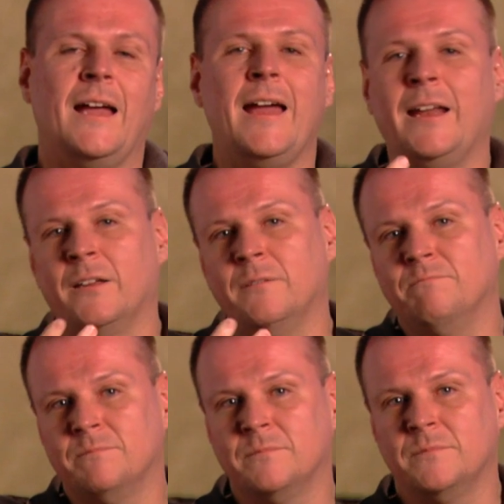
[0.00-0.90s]
I had an
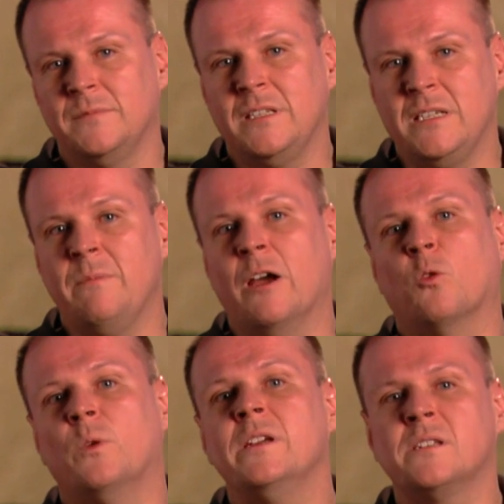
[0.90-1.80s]

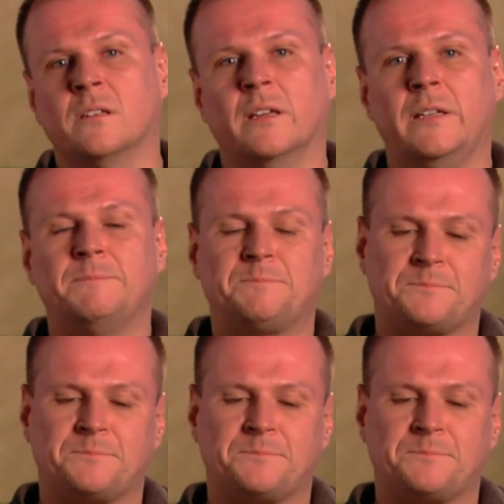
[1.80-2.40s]
email recently.